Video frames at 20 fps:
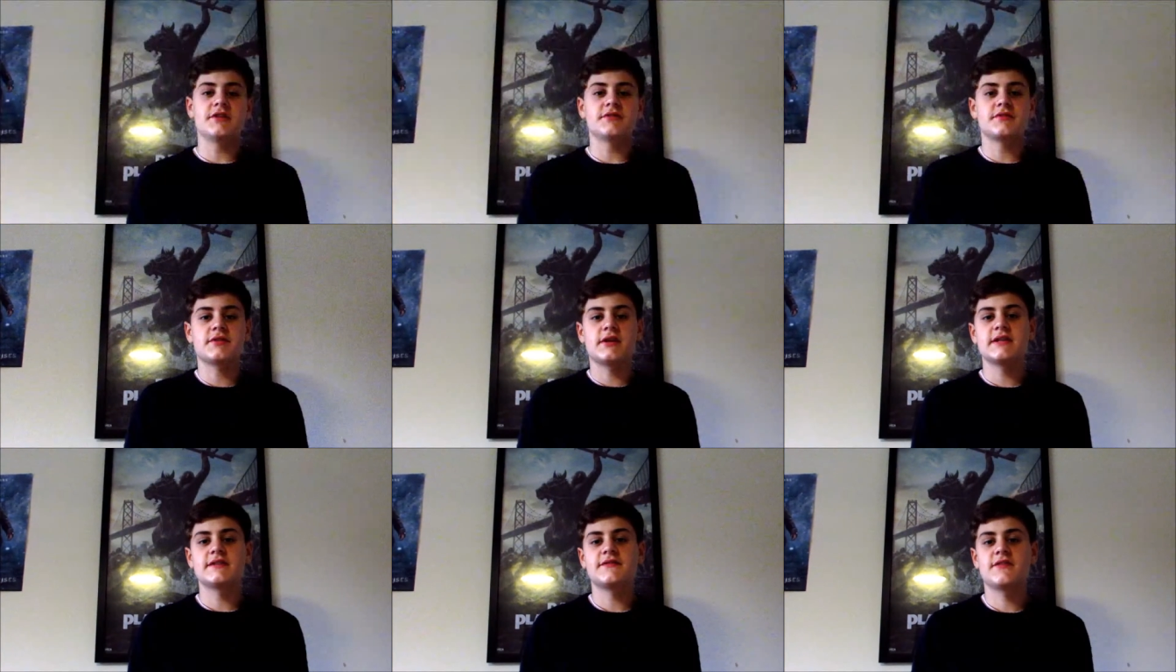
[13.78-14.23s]
In
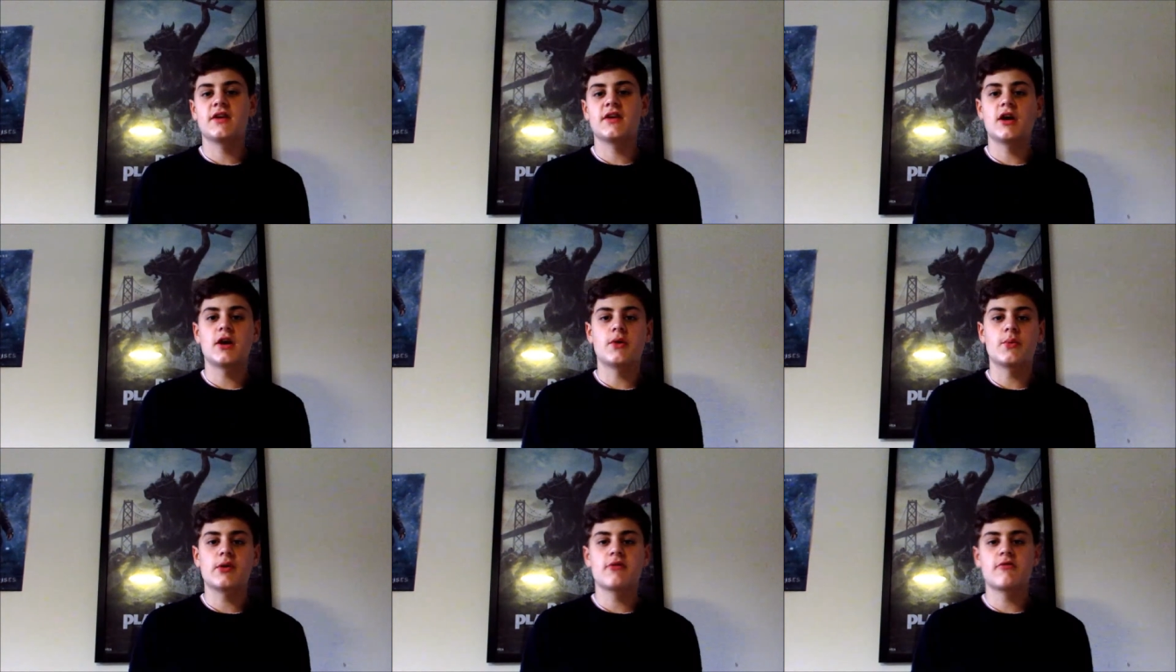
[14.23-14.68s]
today's
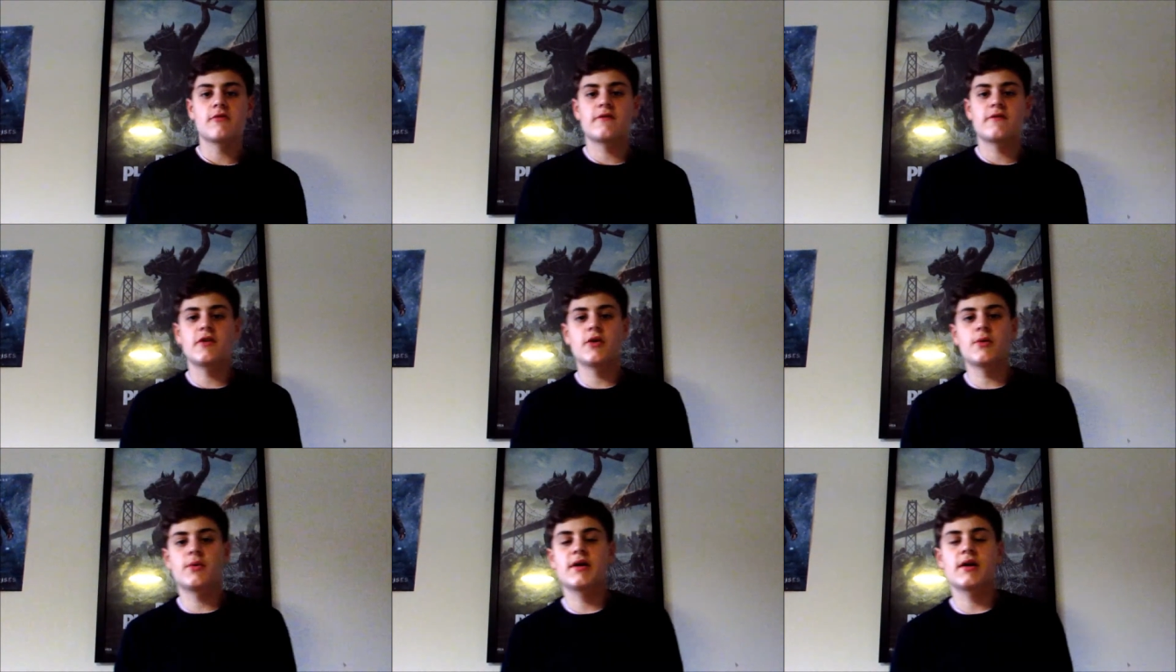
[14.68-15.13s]
video we're
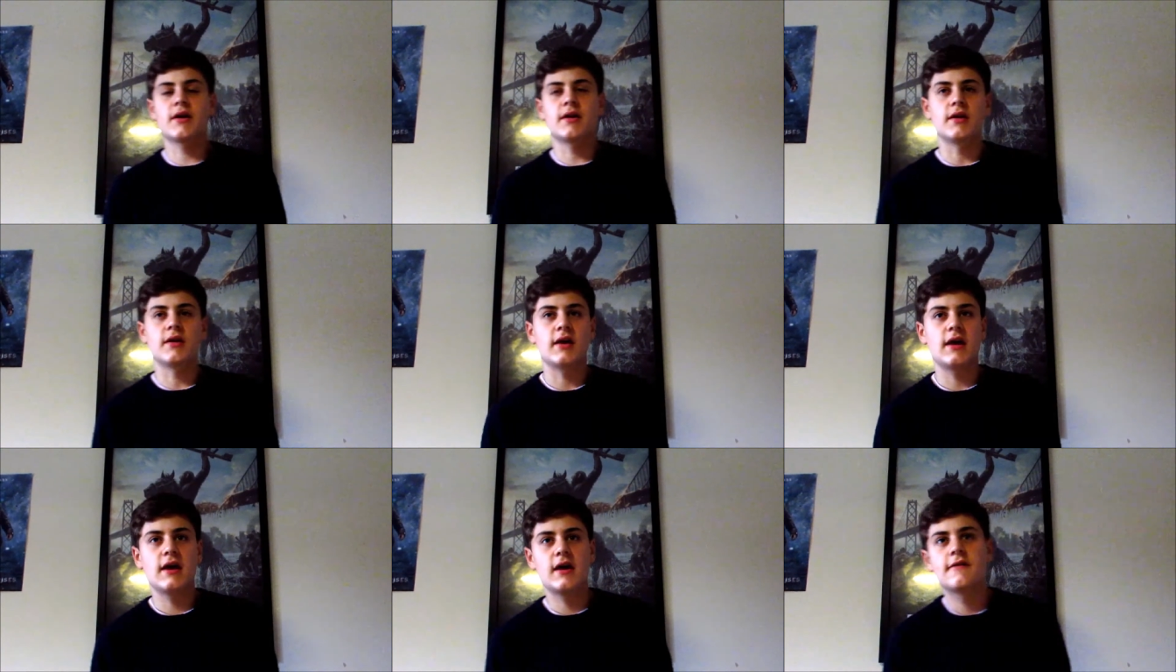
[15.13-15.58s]
reviewing
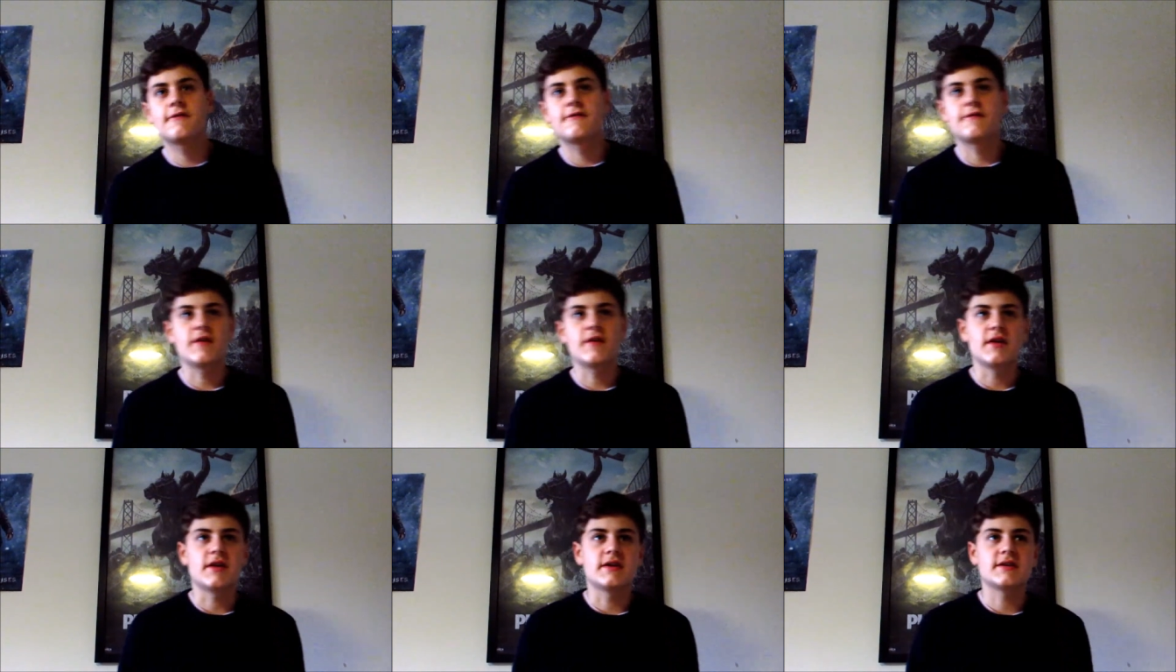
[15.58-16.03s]
an
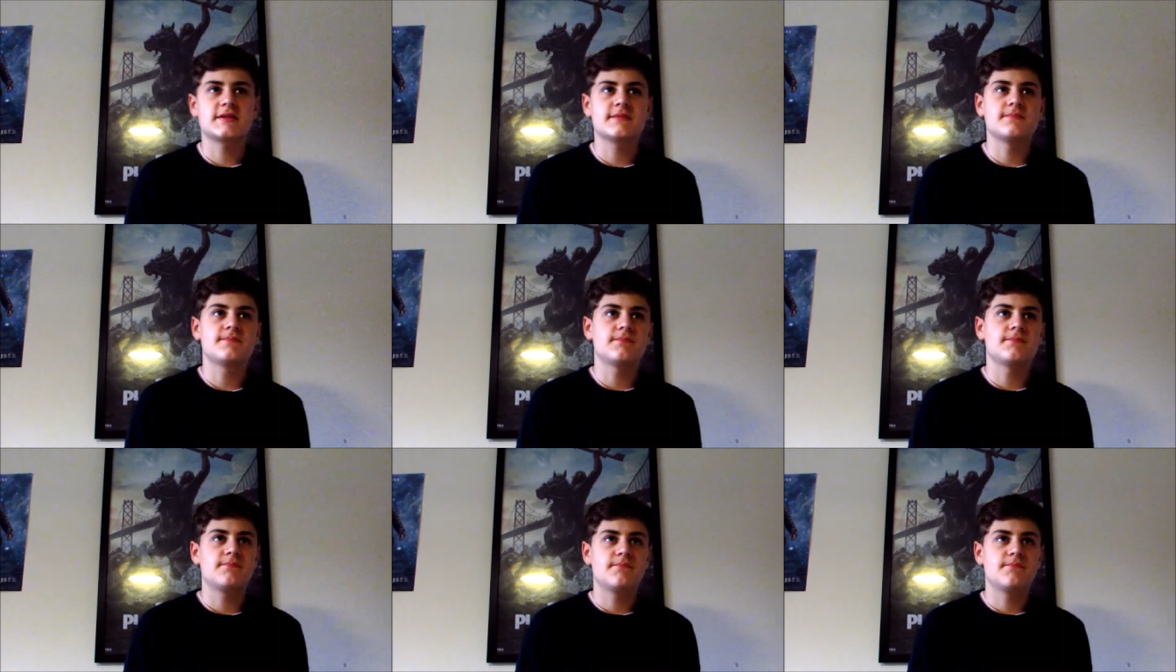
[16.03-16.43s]
Airfix